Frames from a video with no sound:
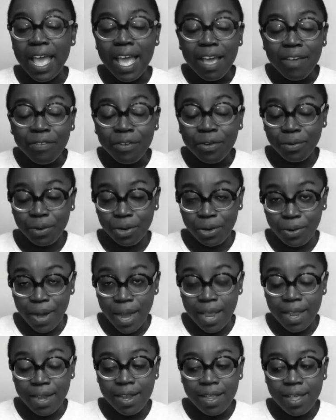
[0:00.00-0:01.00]
ever
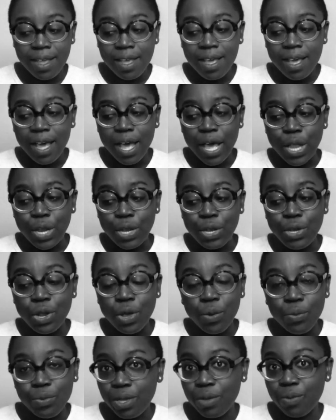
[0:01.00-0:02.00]
regret
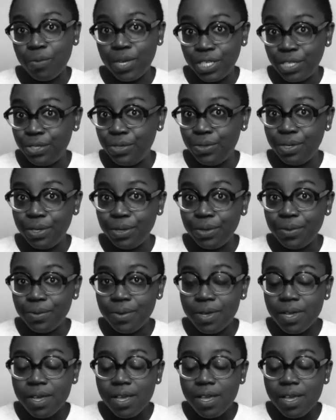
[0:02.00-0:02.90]
knowing what you do.